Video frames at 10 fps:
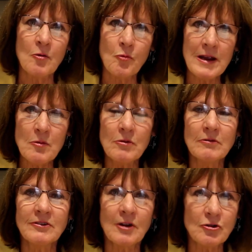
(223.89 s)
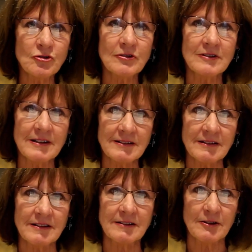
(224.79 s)
We will social
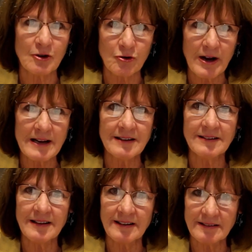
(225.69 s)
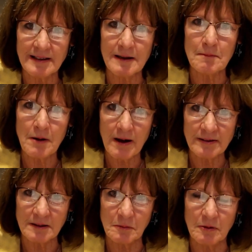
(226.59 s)
distance to the greatest extent
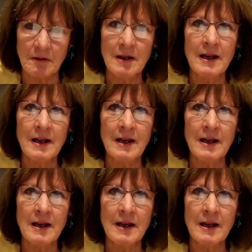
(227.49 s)
possible.